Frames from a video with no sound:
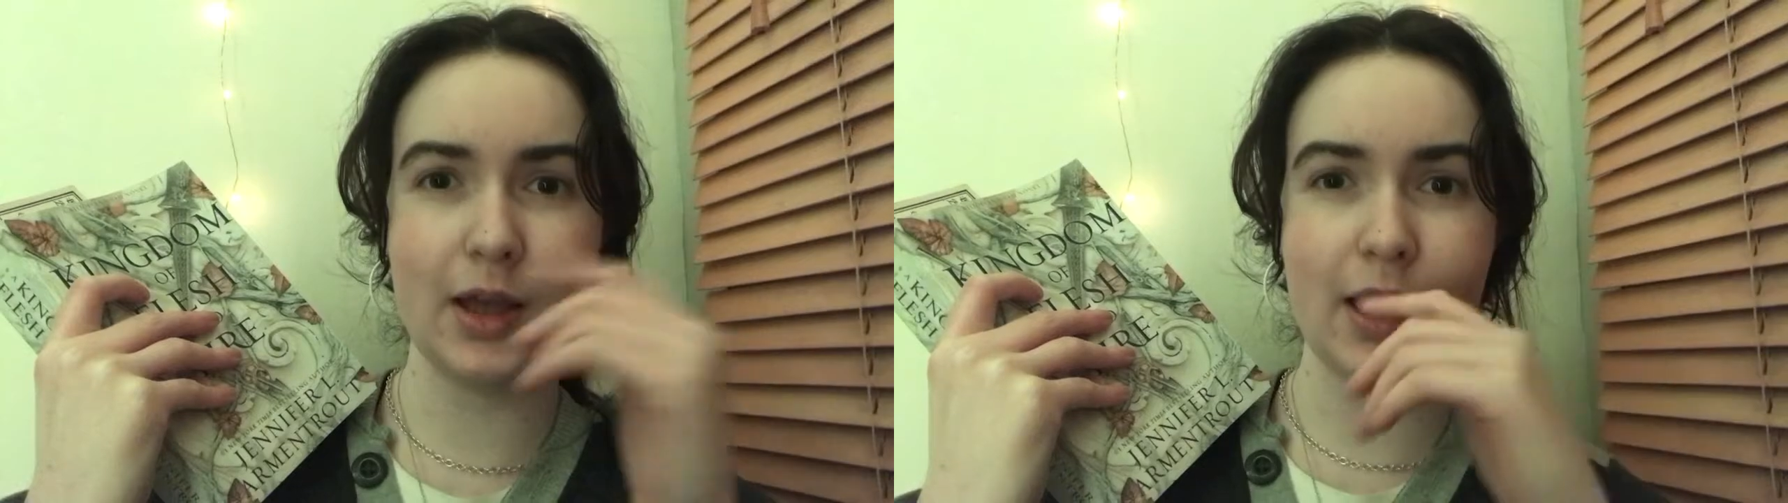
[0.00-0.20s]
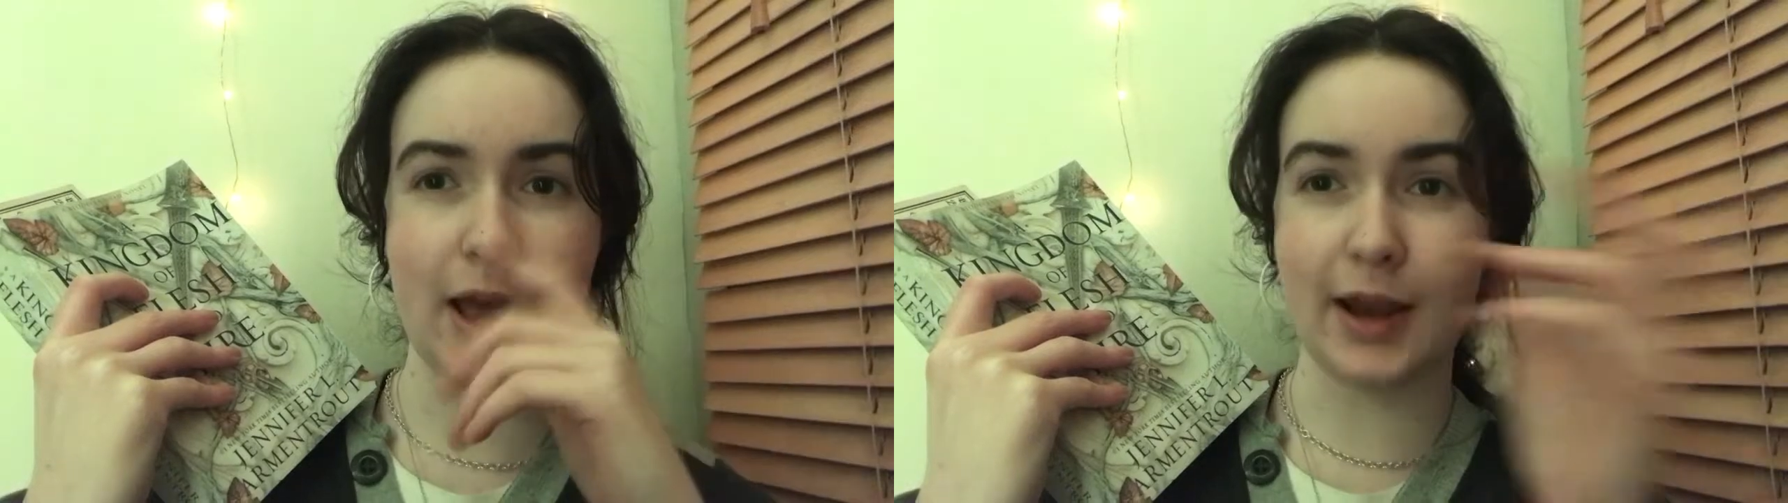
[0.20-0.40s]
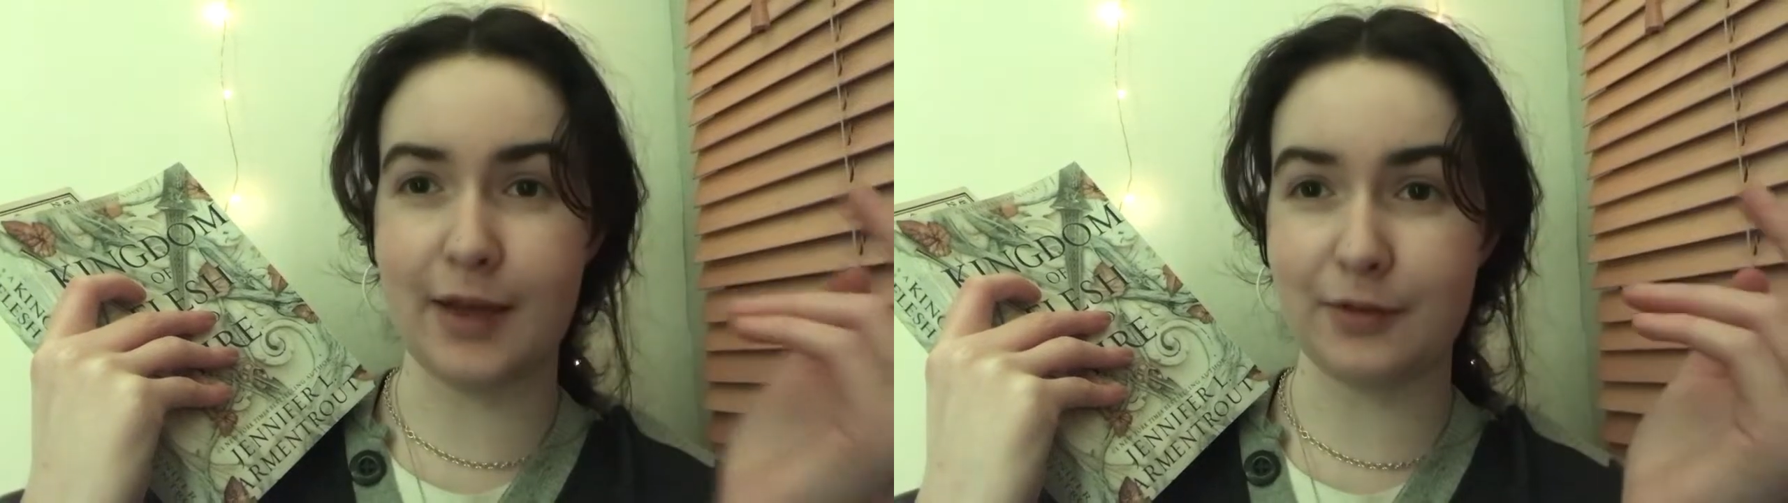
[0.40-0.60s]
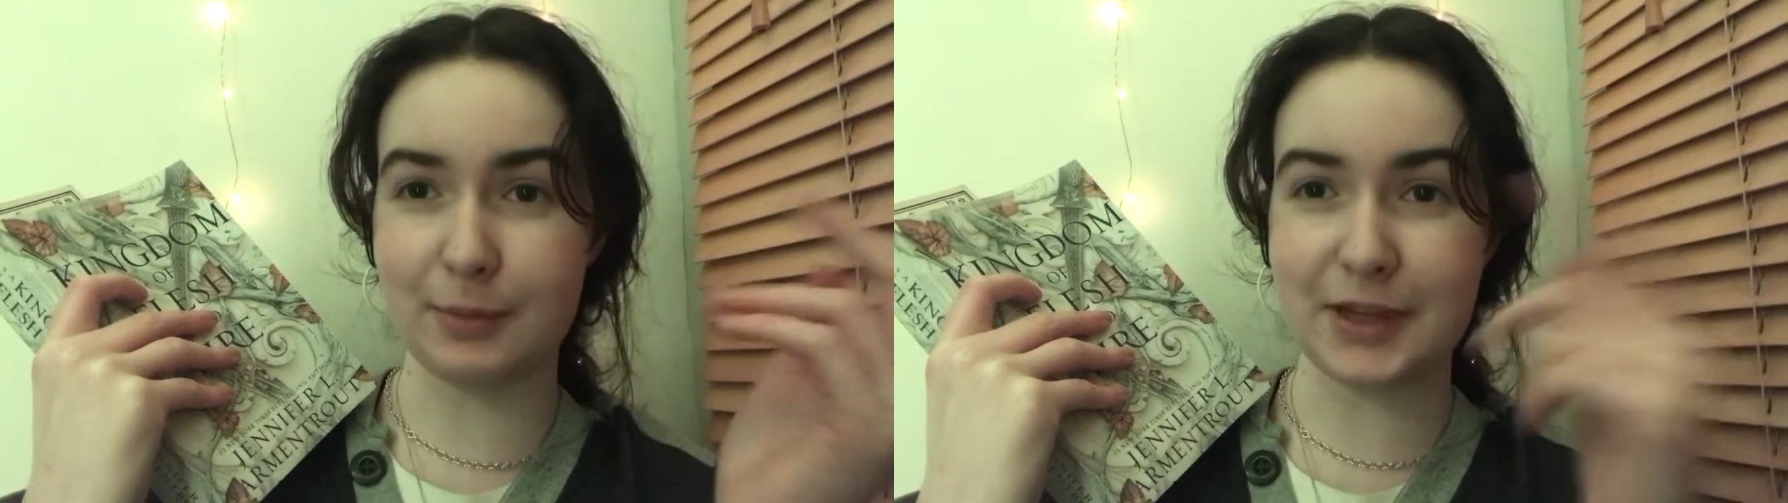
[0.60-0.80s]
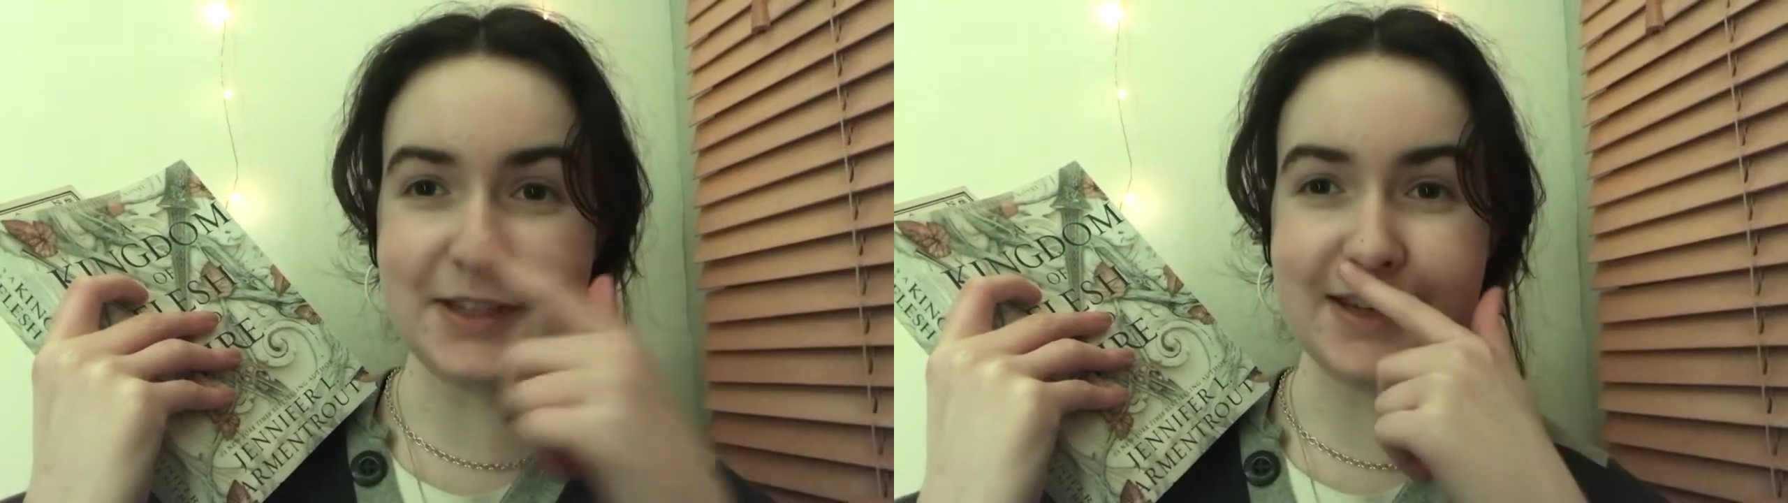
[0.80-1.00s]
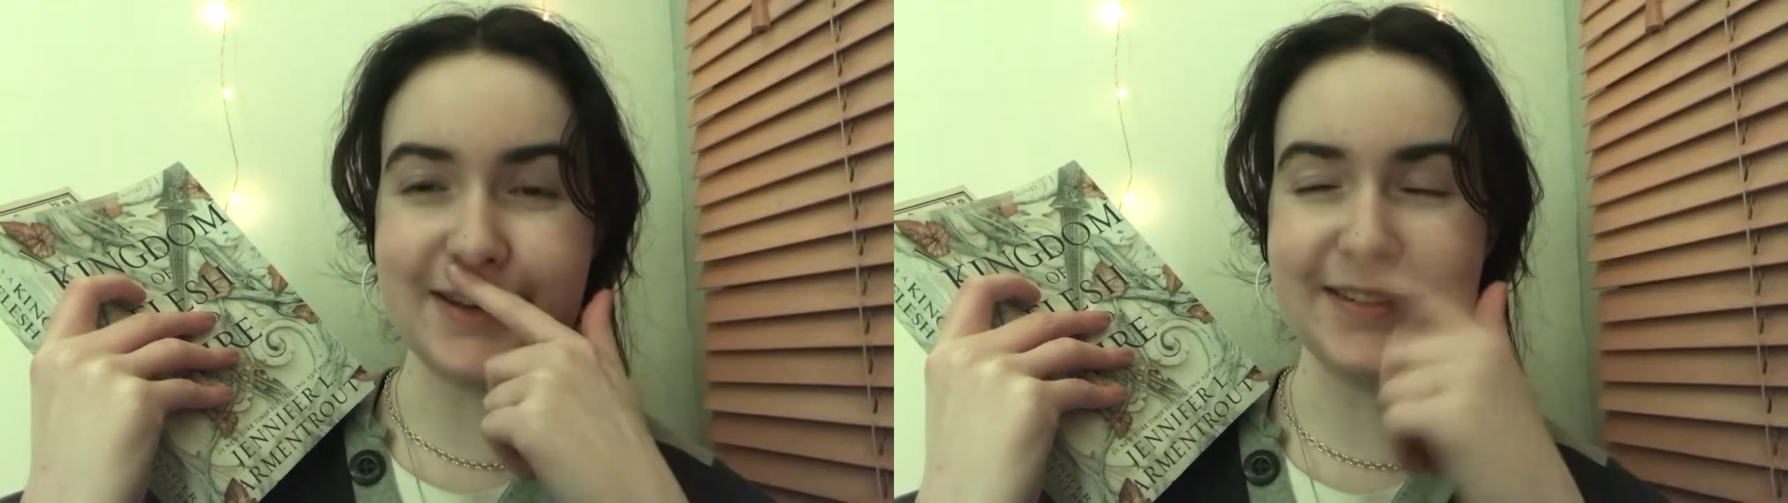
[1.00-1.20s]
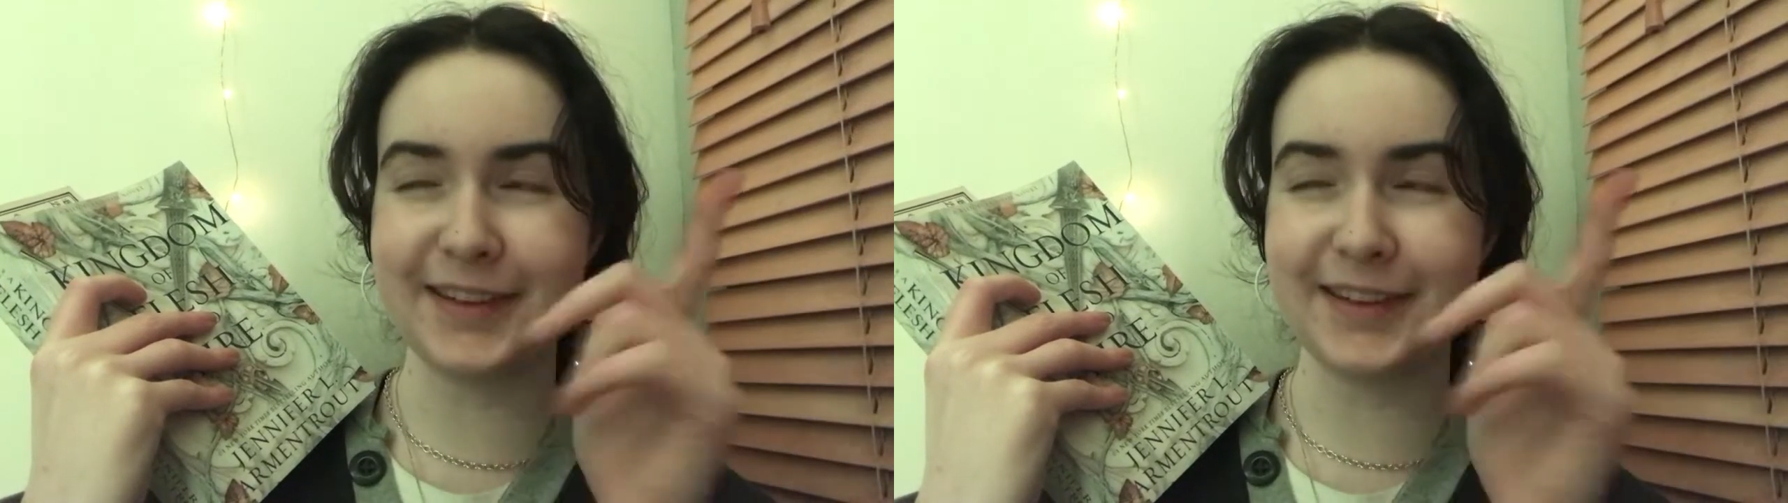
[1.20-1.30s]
and having my tea.